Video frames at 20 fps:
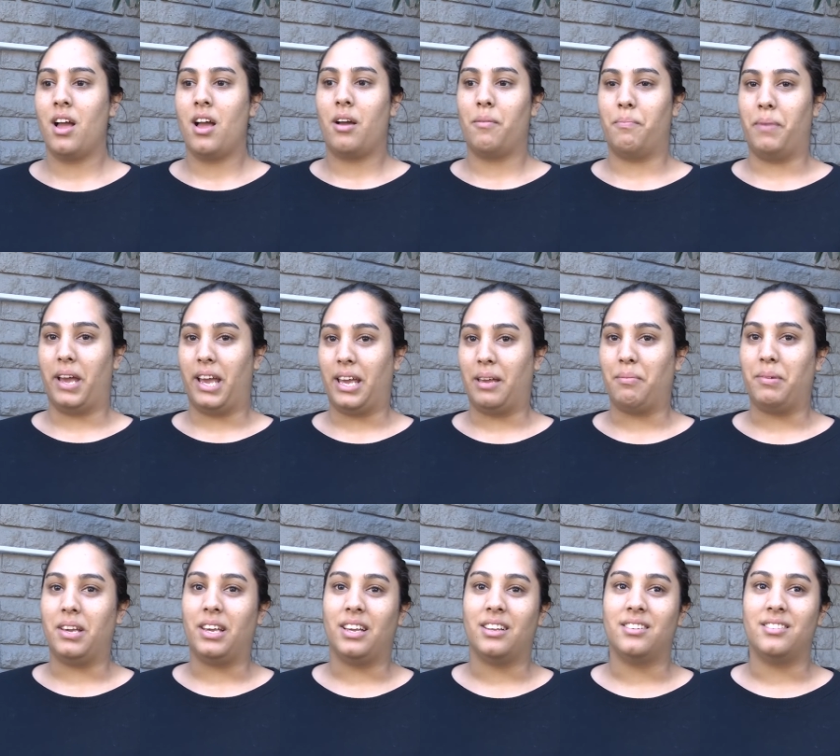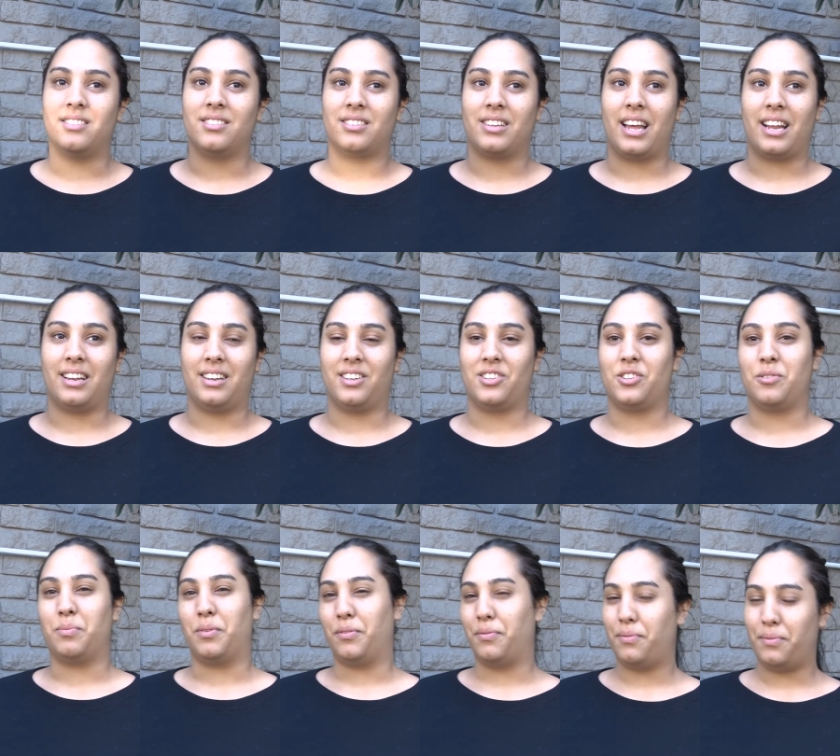babies that needs to
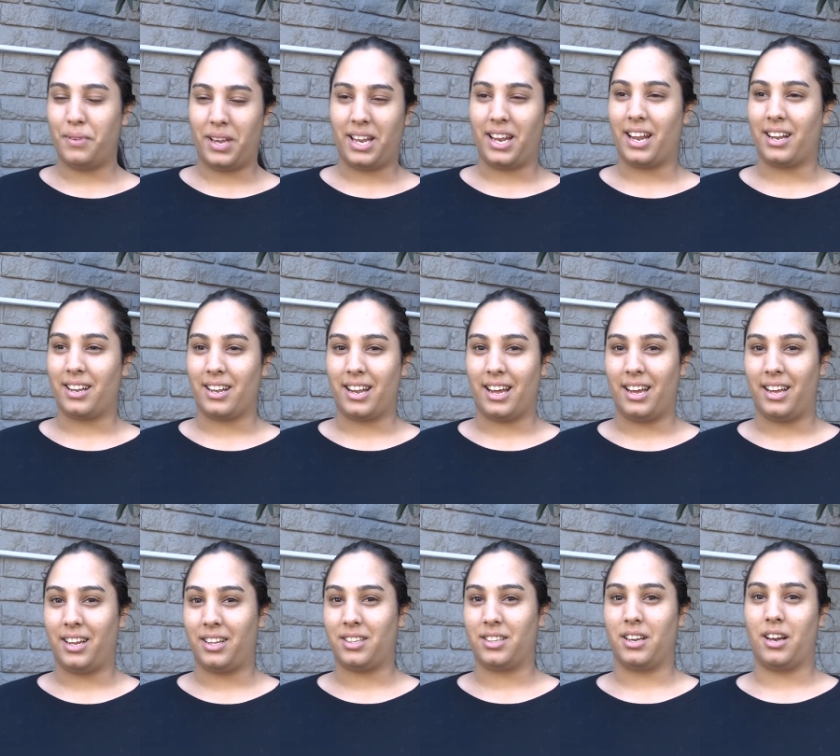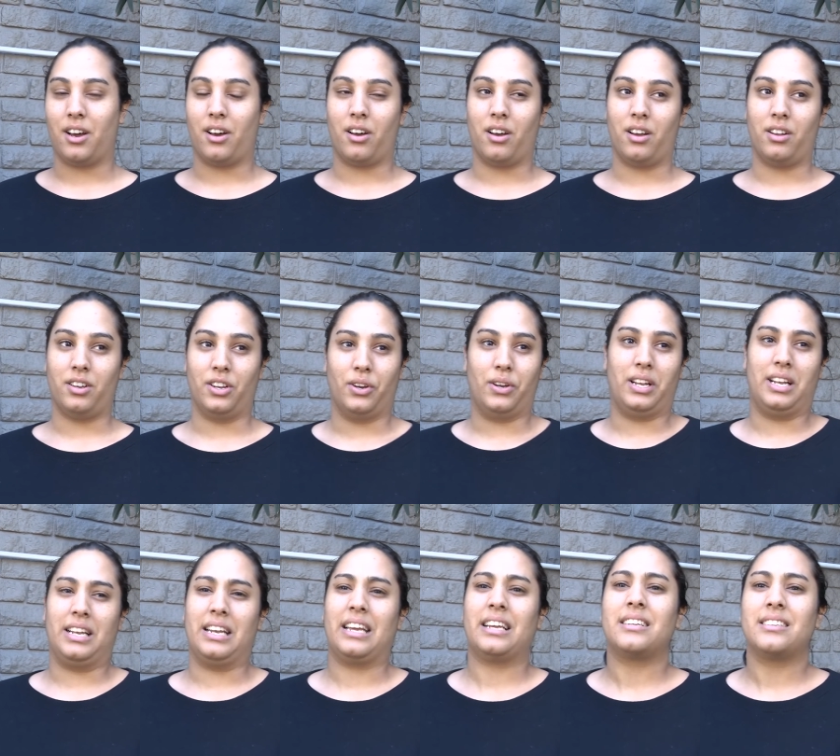be fed at night, uh, no
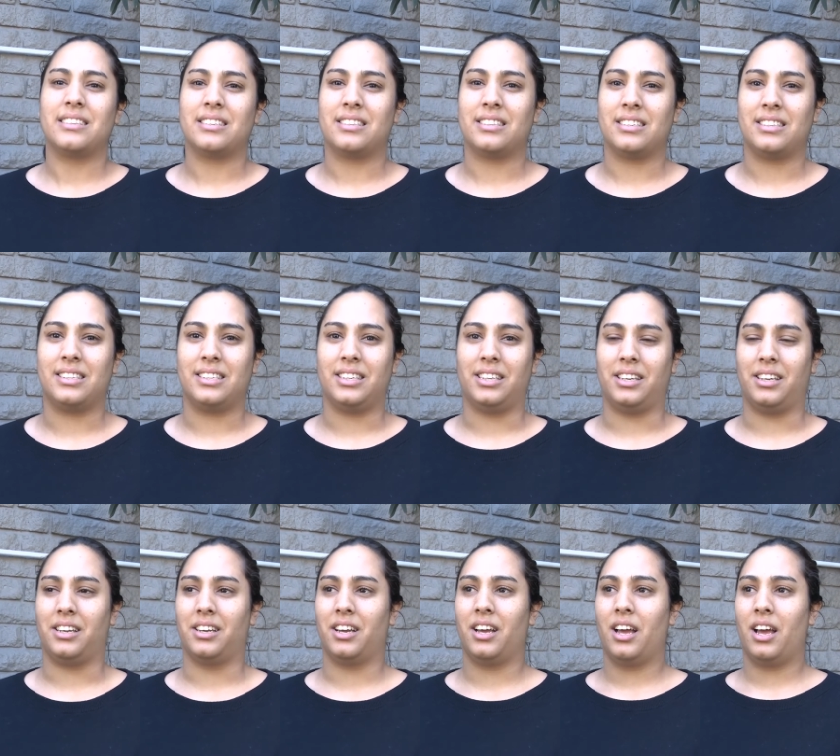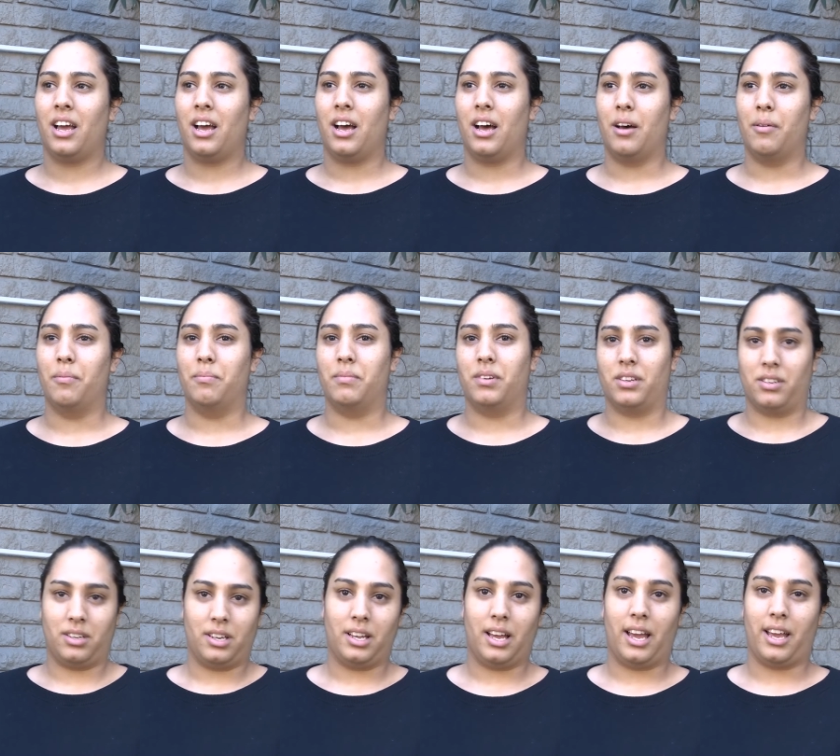electricity, um,
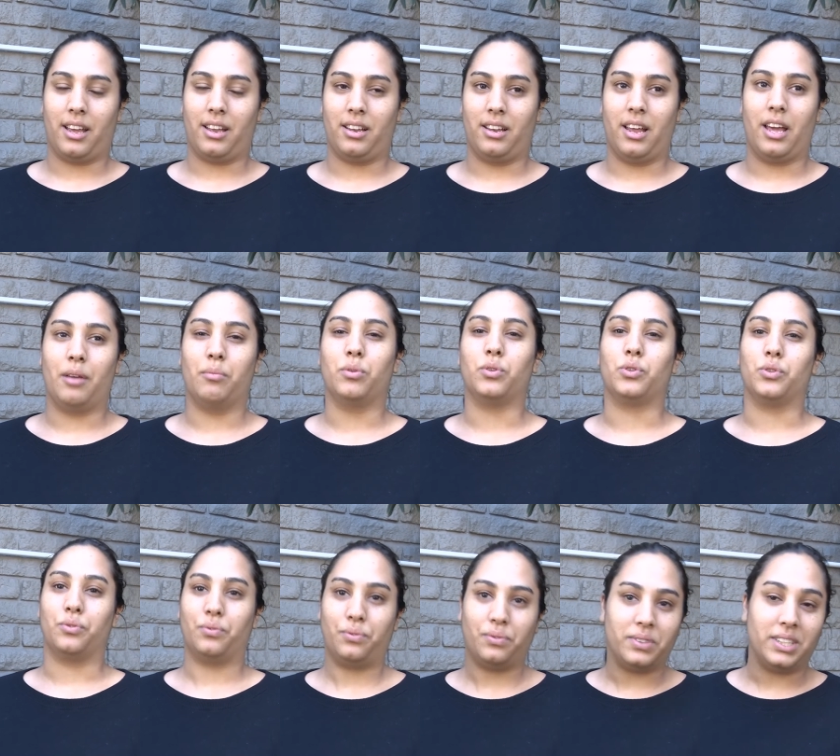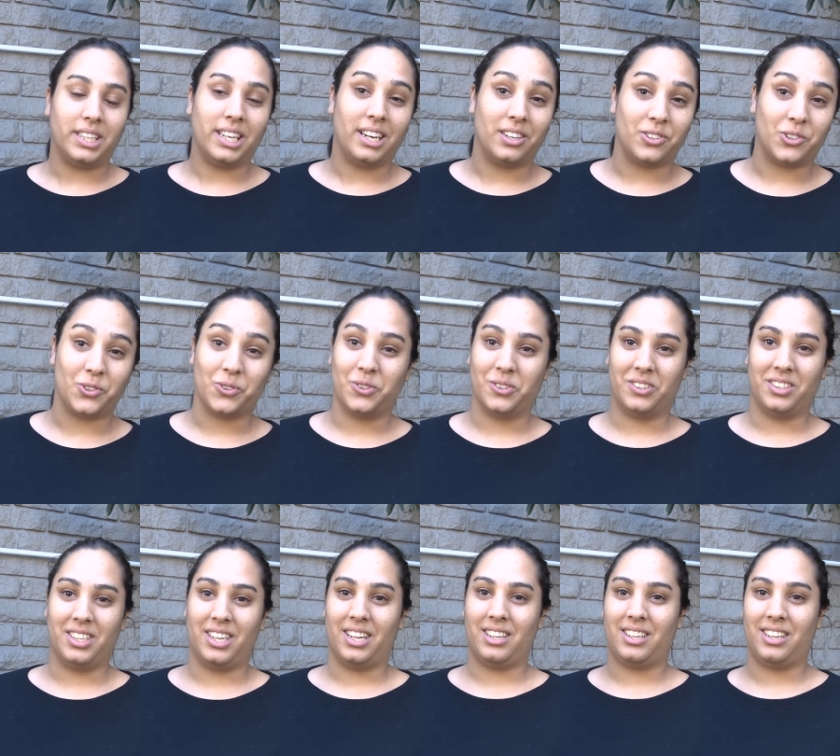unable to feed our
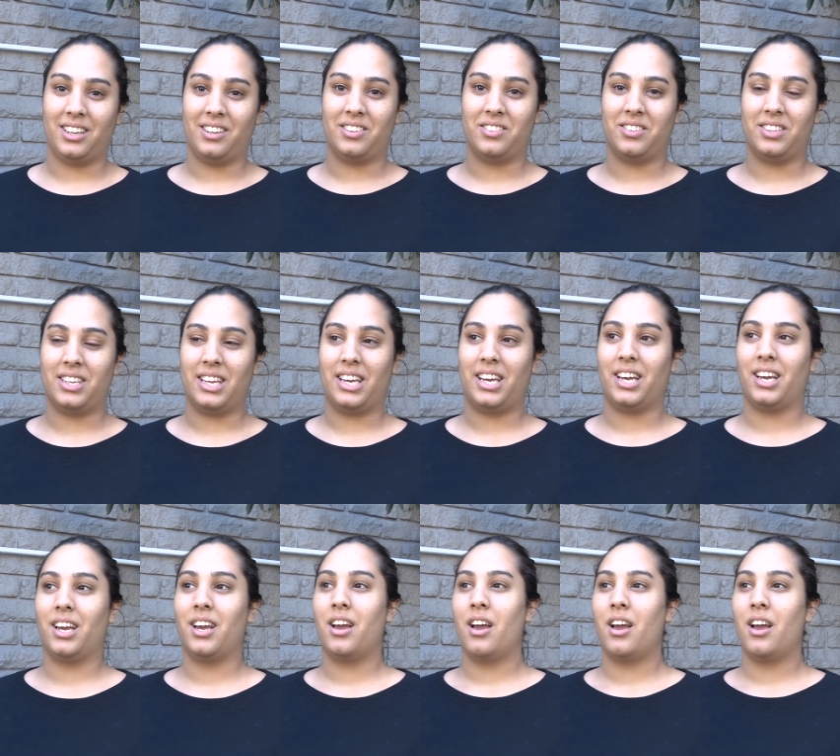children at the end of the day.